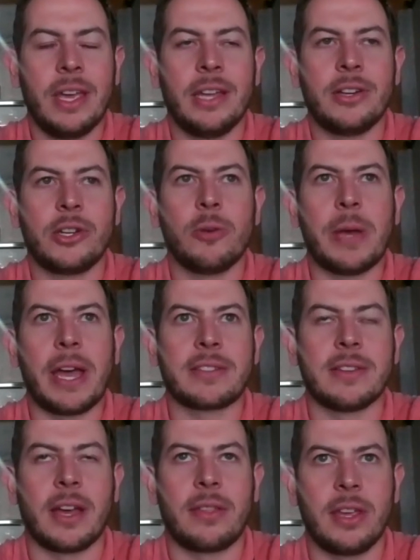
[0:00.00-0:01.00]
And to go back
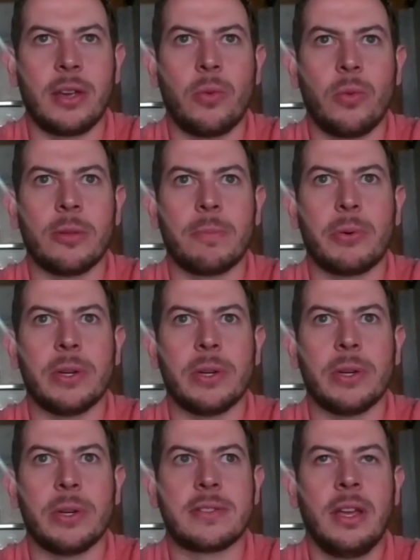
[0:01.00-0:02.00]
to I think one of the
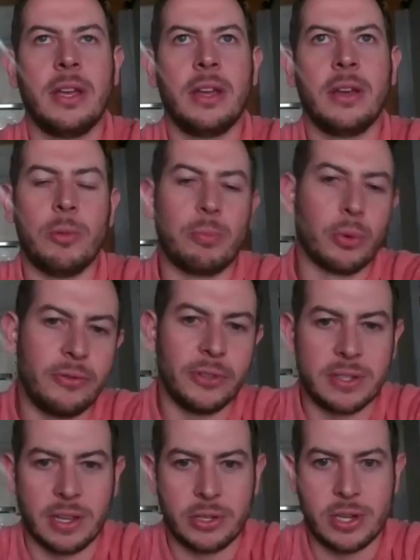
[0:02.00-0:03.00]
points we briefly
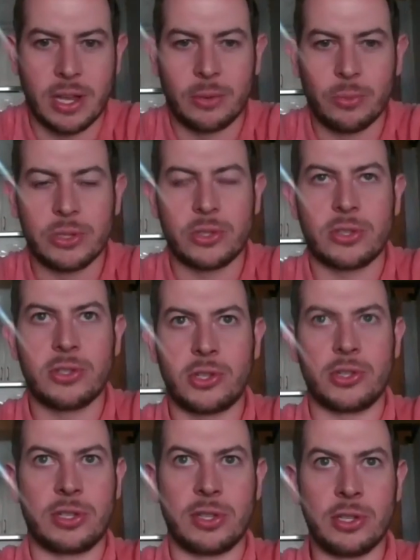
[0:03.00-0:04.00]
touched on was
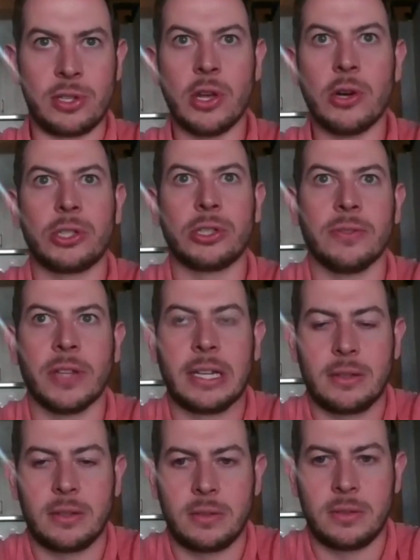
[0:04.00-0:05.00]
just just this notion of
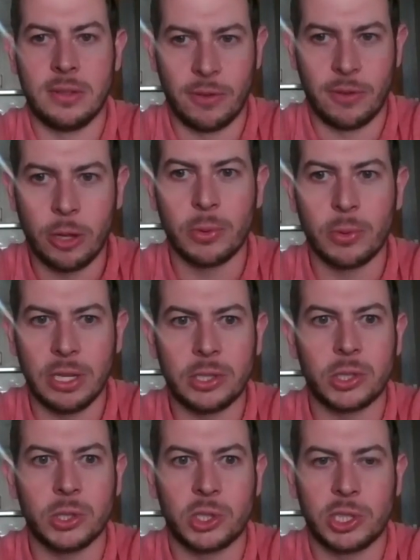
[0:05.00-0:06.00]
like develop a
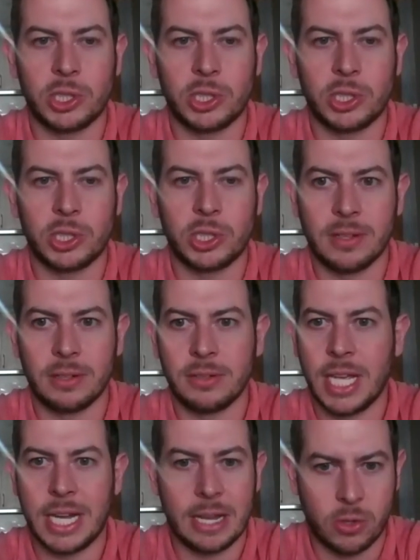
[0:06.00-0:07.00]
relationship and
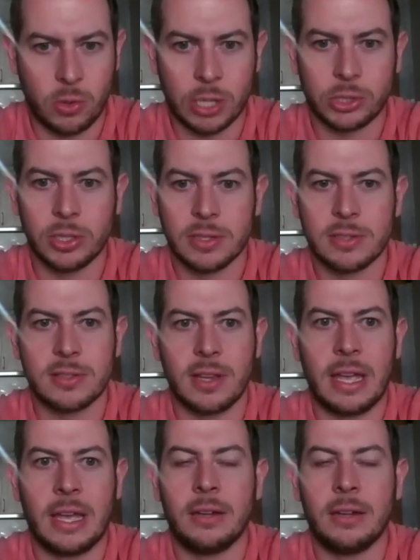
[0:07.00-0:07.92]
listen and ask questions.